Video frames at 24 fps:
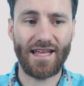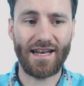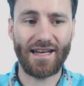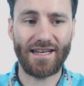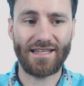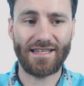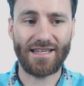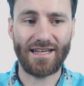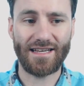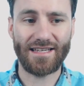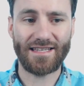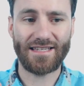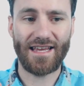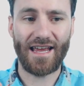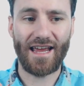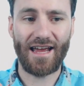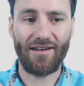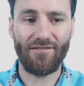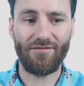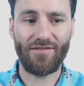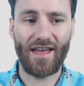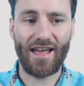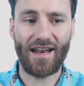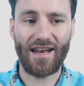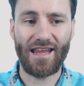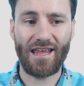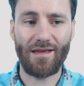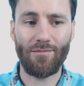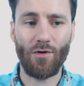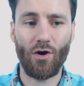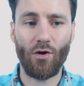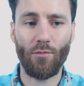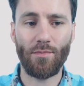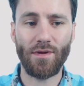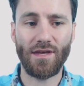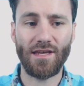that it does have that
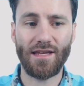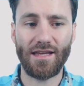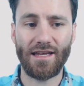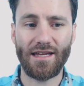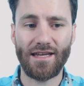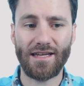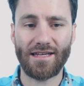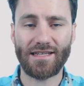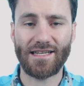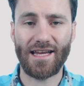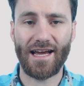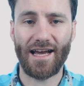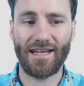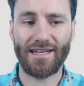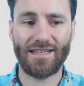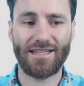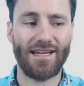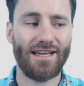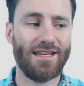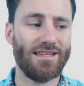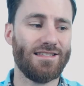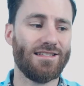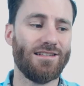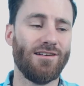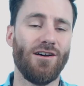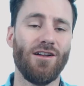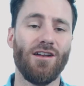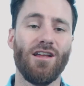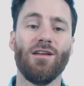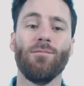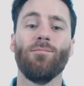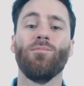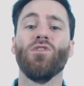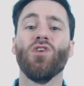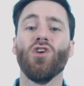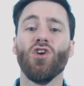MLB ink dot test on
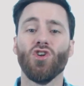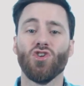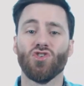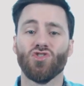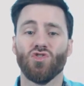it.